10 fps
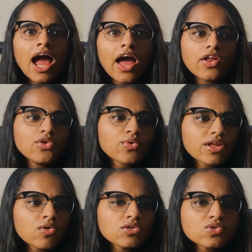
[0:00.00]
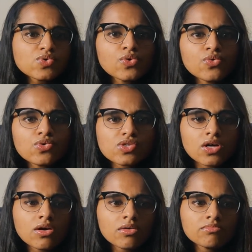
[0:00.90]
And you can also use
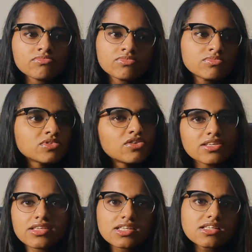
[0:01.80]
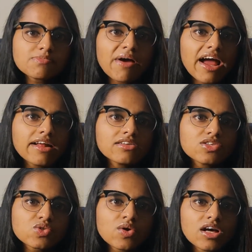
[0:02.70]
resistance
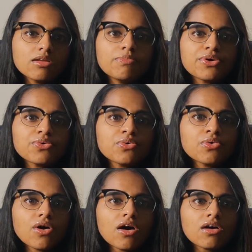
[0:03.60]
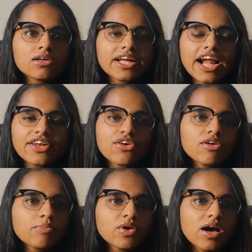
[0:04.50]
bands to help you get
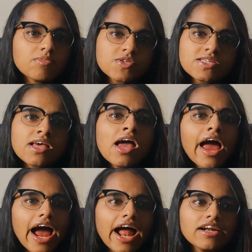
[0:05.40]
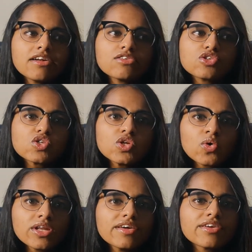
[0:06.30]
your pull-ups and
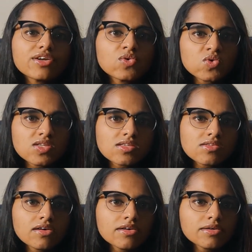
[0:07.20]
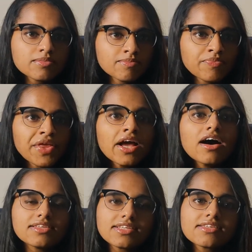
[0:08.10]
slowly reduce the
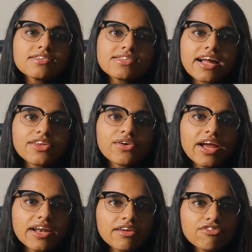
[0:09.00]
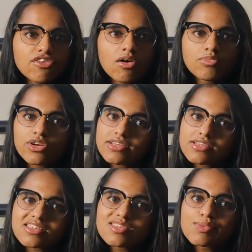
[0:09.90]
assistance that you're getting from the resistance